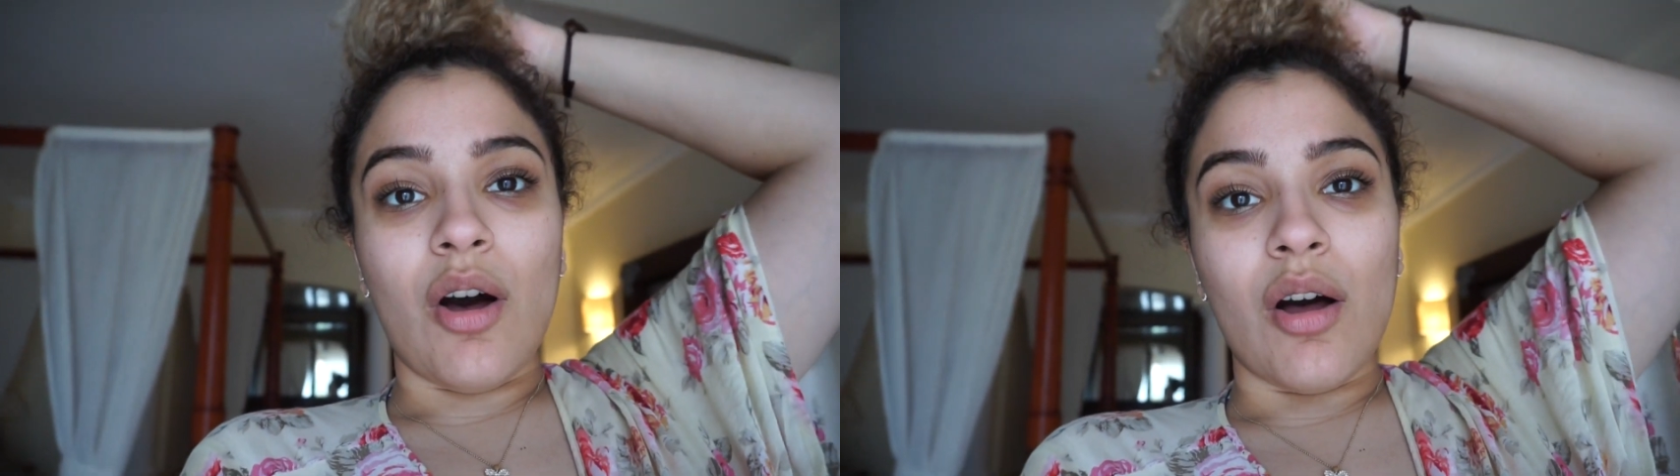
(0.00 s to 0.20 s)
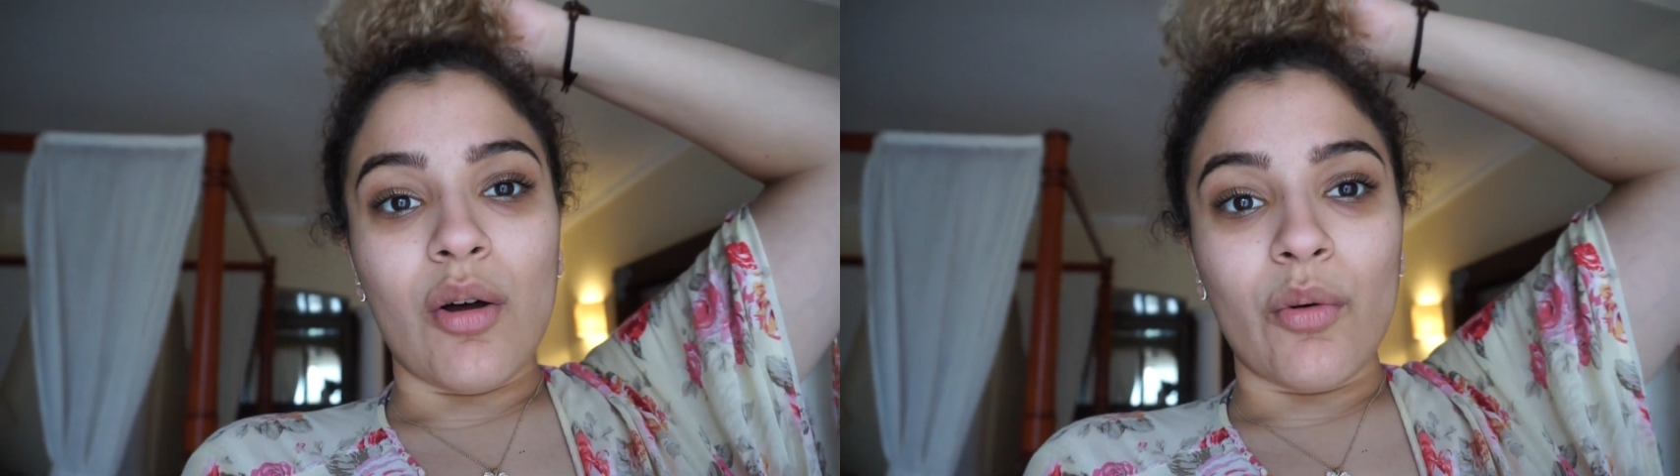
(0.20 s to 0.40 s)

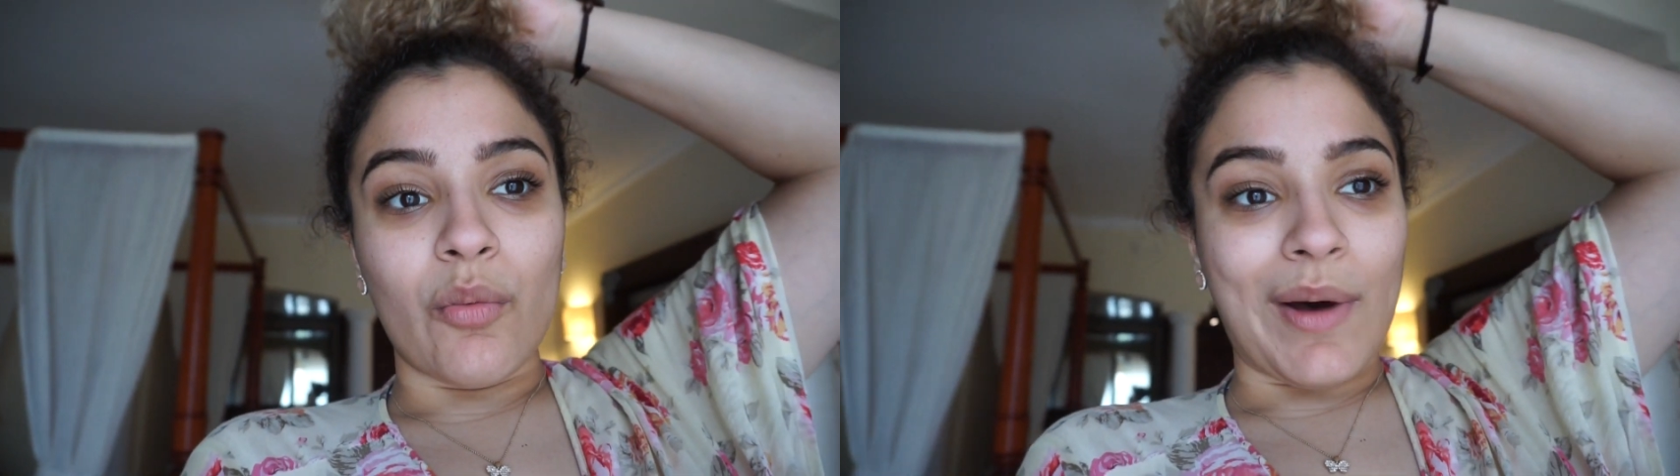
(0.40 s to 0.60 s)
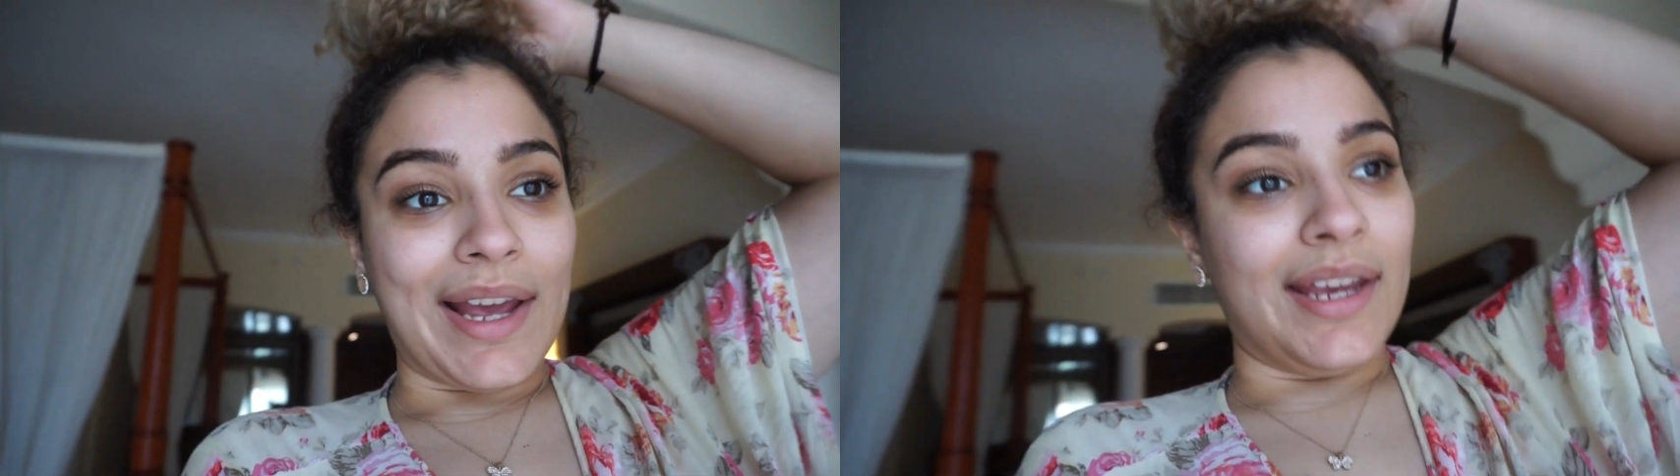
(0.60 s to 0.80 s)
all
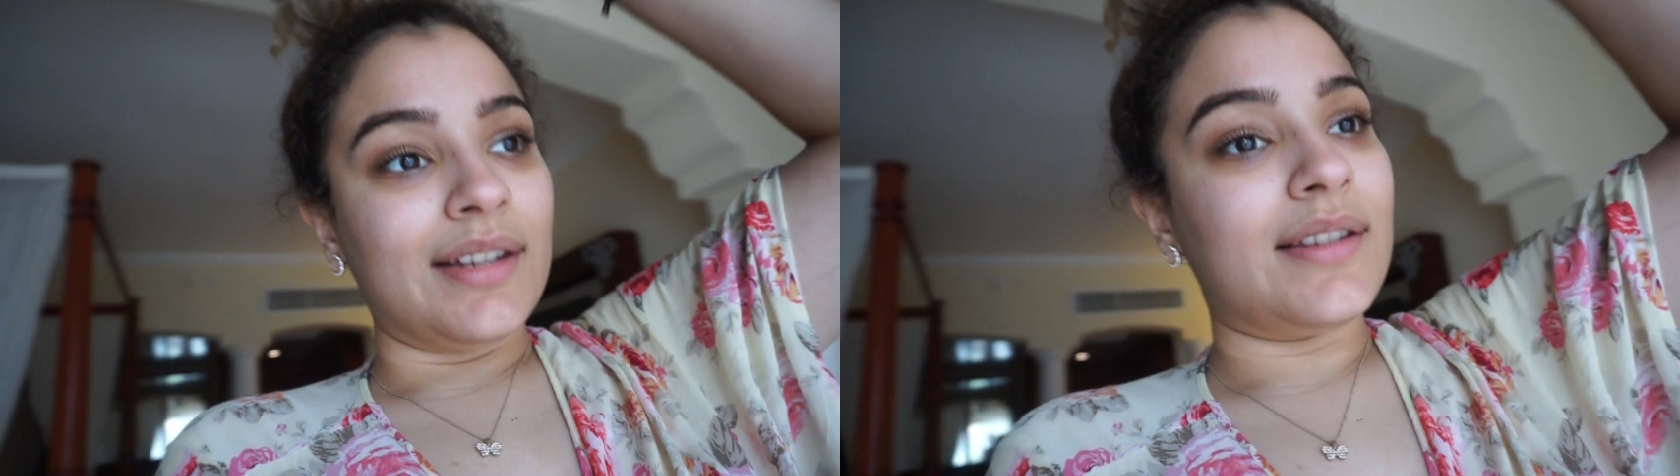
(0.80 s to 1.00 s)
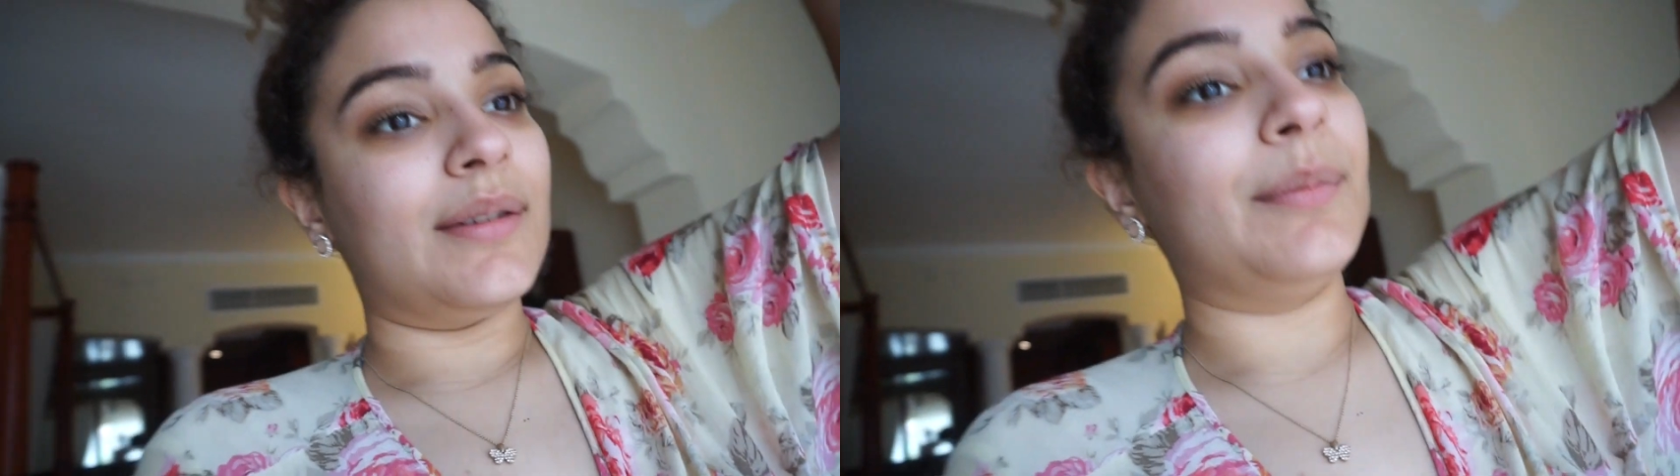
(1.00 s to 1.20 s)

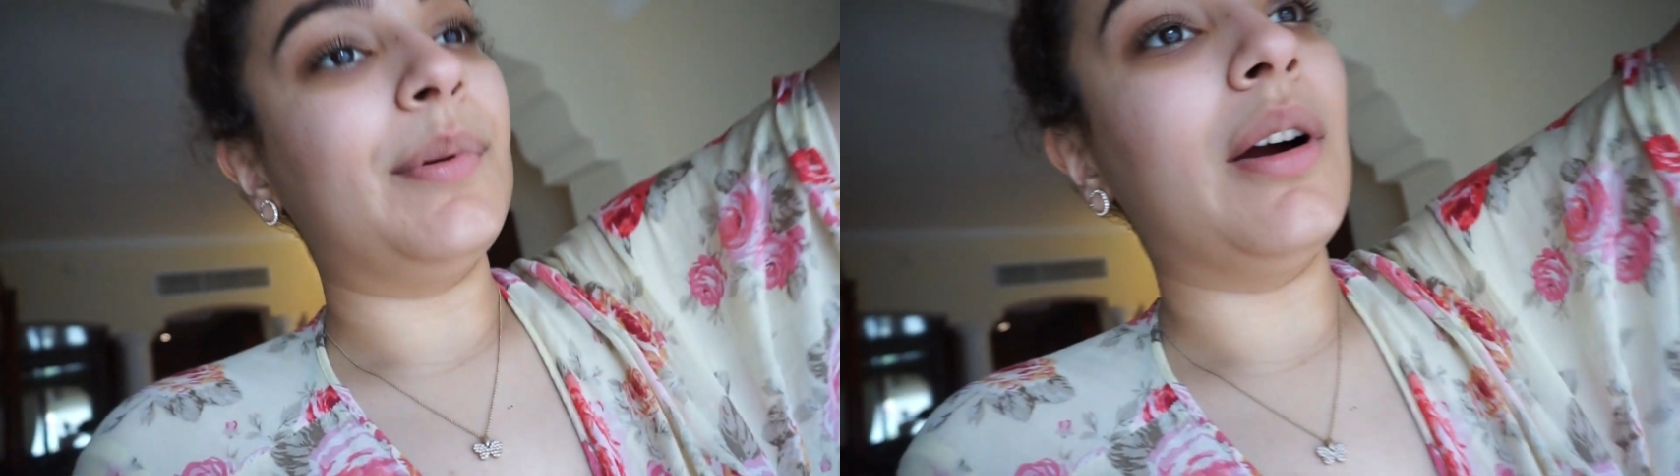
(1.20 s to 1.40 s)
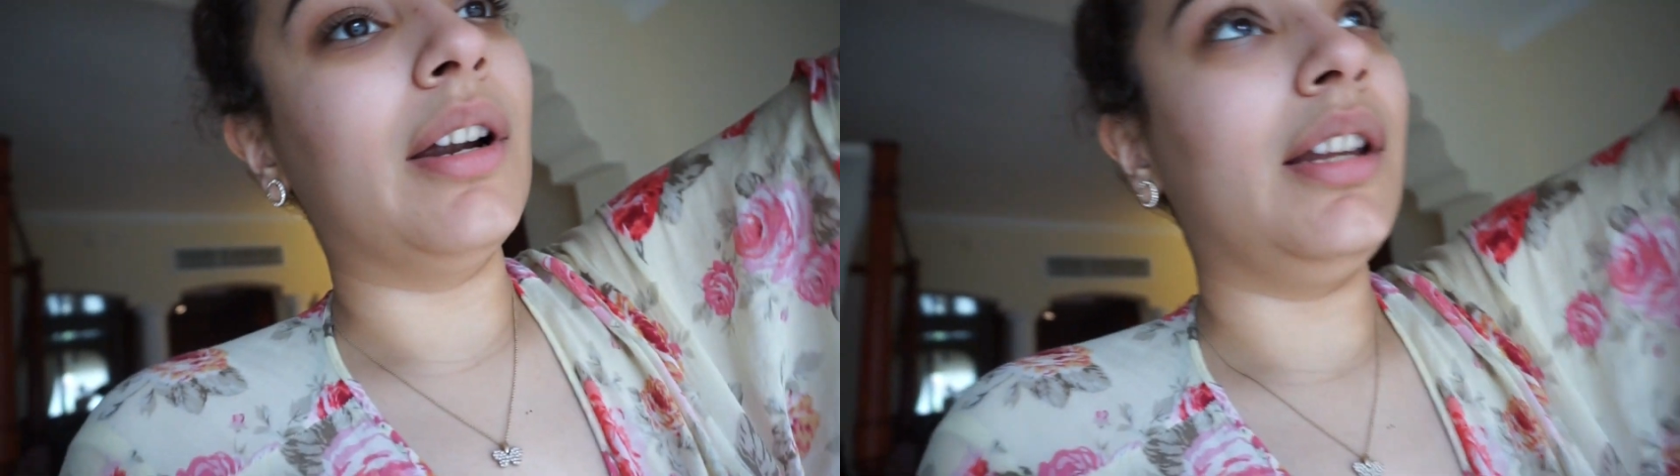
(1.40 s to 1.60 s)
white
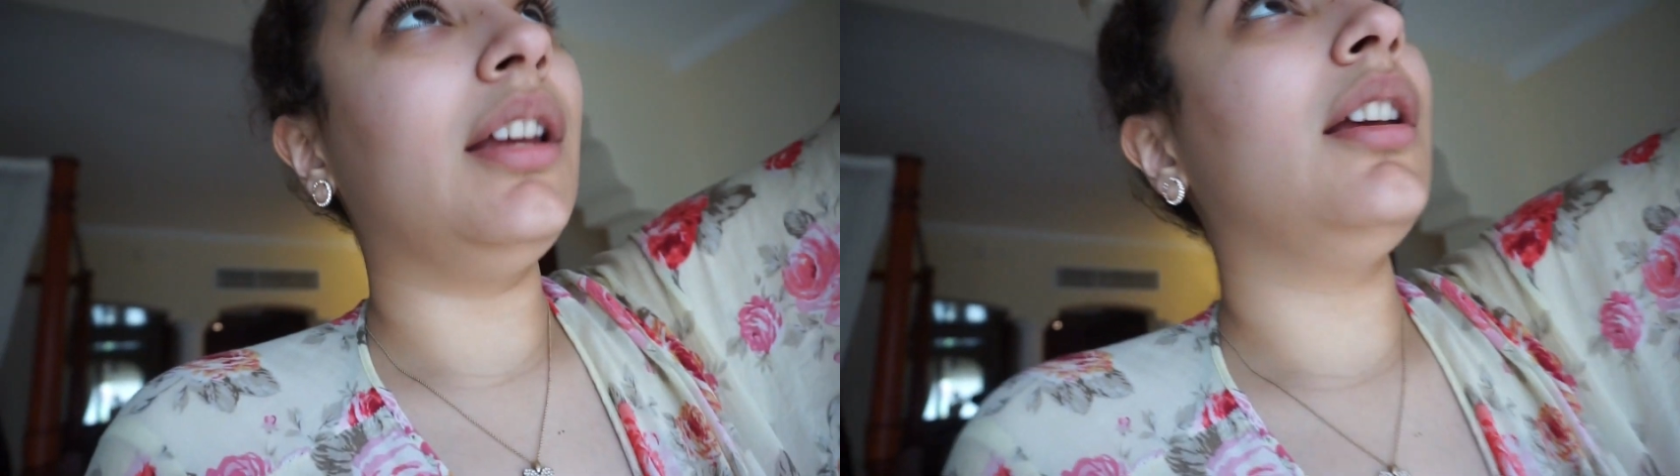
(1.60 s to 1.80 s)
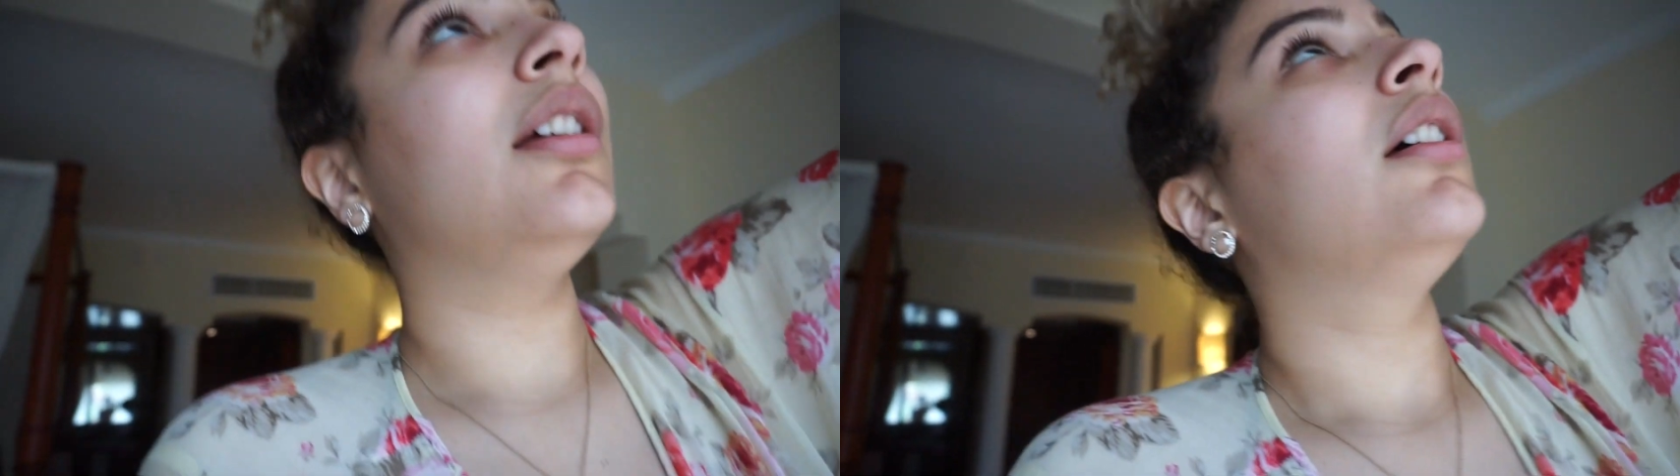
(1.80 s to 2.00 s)

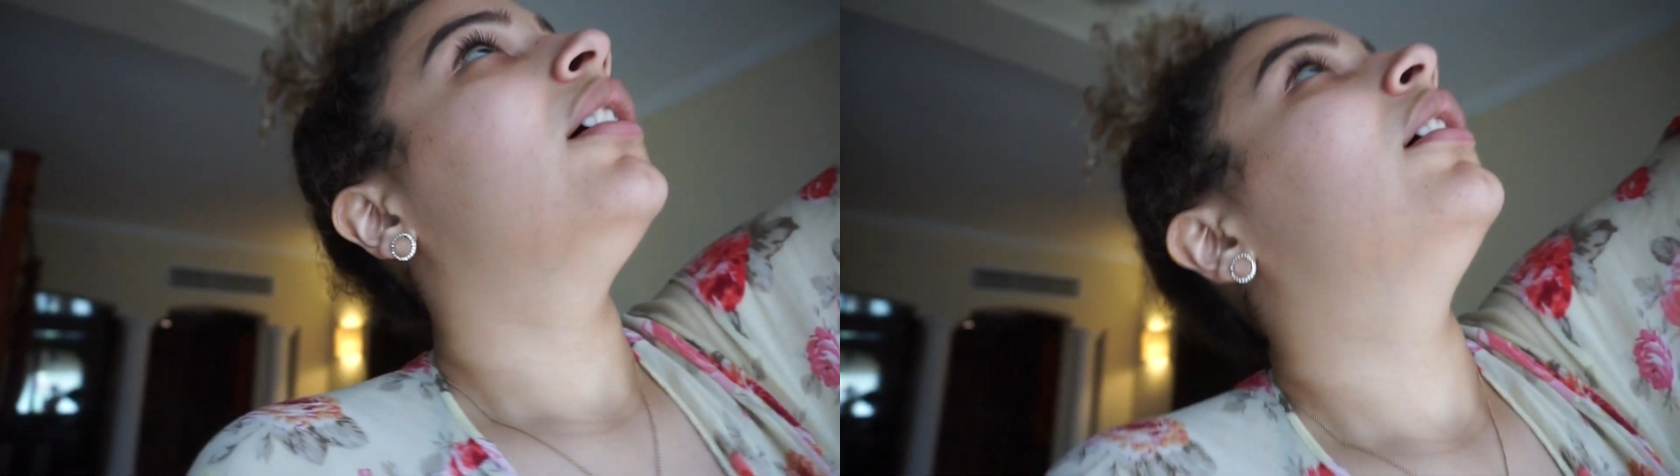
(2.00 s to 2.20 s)
party